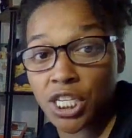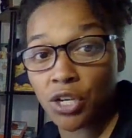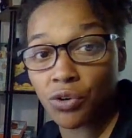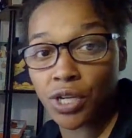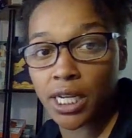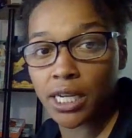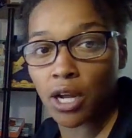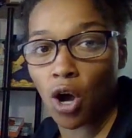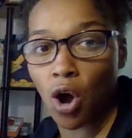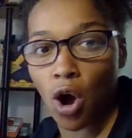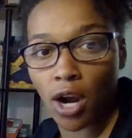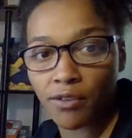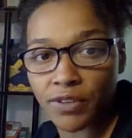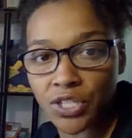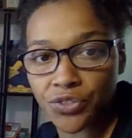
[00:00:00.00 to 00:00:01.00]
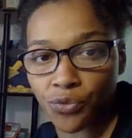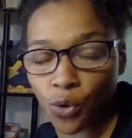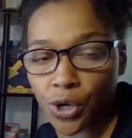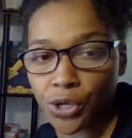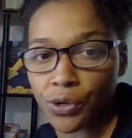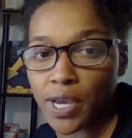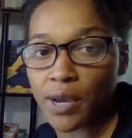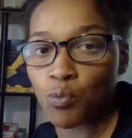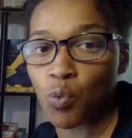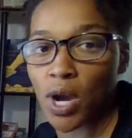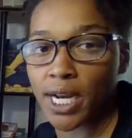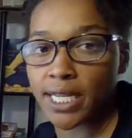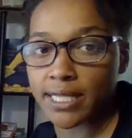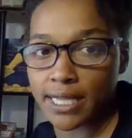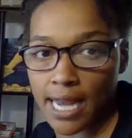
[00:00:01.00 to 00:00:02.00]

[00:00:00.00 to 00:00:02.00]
yielding a harvest for you and what is